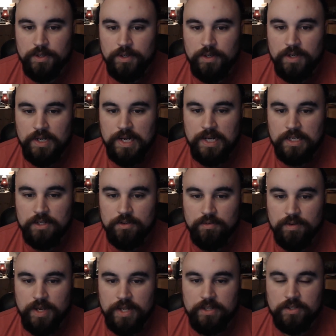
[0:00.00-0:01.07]
not
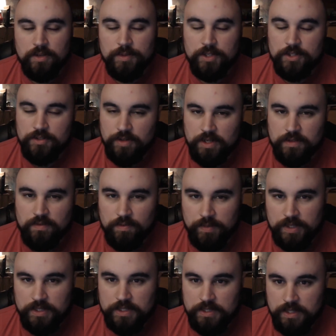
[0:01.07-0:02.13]
create so much stress for
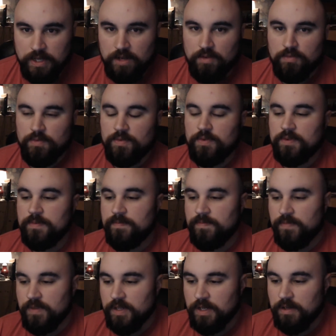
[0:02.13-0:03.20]
myself.
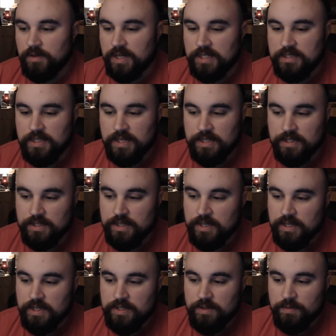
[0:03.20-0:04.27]
You know, and I say
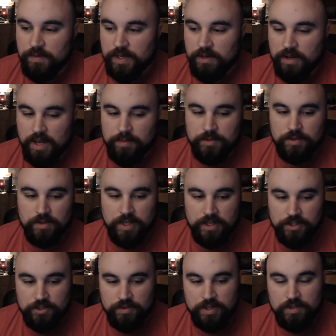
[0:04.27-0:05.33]
video games are like a
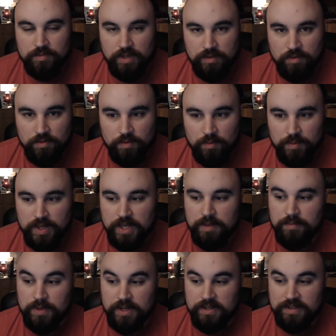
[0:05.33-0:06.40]
stress reliever for me,
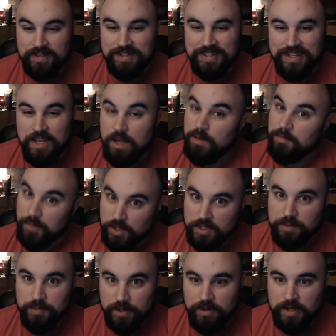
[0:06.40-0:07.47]
but
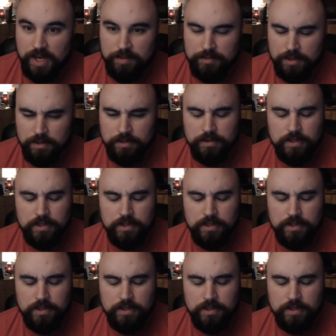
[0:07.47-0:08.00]
multiplayer games aren't.